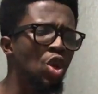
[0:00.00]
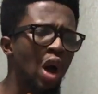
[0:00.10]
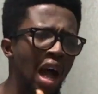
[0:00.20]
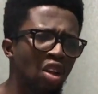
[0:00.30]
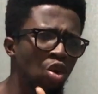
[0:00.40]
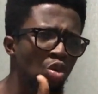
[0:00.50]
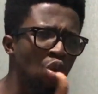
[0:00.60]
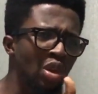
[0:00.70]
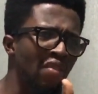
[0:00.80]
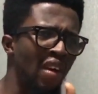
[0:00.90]
You had
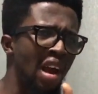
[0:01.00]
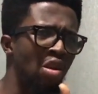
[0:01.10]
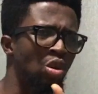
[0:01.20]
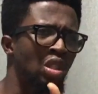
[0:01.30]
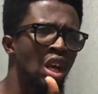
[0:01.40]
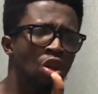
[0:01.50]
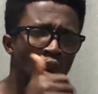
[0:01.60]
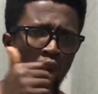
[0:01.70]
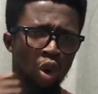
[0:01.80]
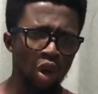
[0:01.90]
coronavirus
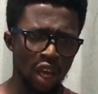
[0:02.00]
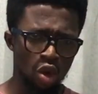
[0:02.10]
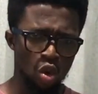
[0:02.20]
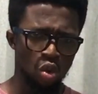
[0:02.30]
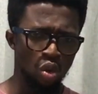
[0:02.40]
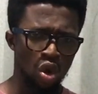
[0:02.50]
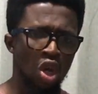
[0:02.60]
not long ago.